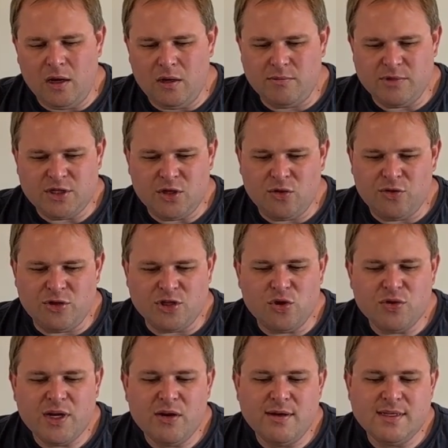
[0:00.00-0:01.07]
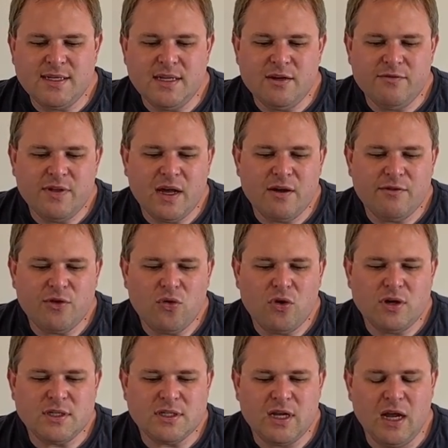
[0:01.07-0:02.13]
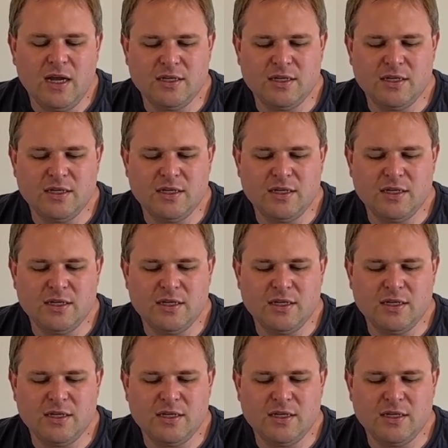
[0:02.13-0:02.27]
So there's no guarantee of that, of course.